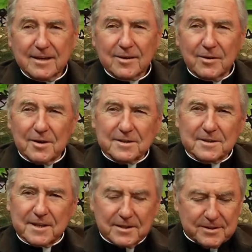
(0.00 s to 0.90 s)
caused
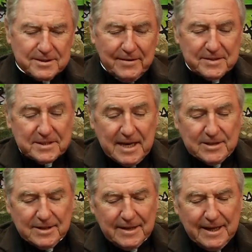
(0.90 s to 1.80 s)
such
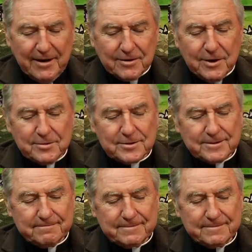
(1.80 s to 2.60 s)
devastation on our coast